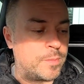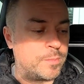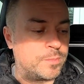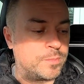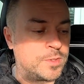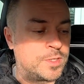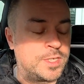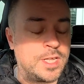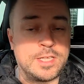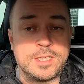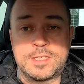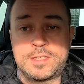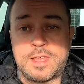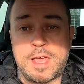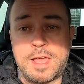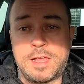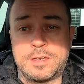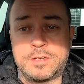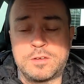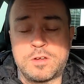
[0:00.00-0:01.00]
Since
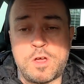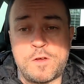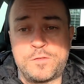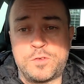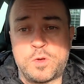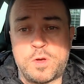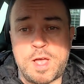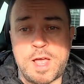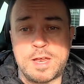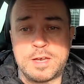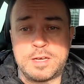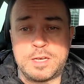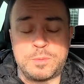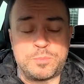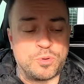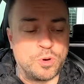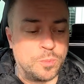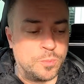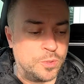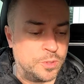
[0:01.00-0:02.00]
then, I've not had any
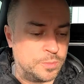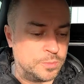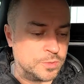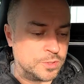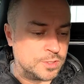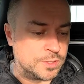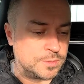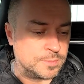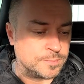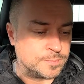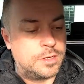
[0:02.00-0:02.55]
problems.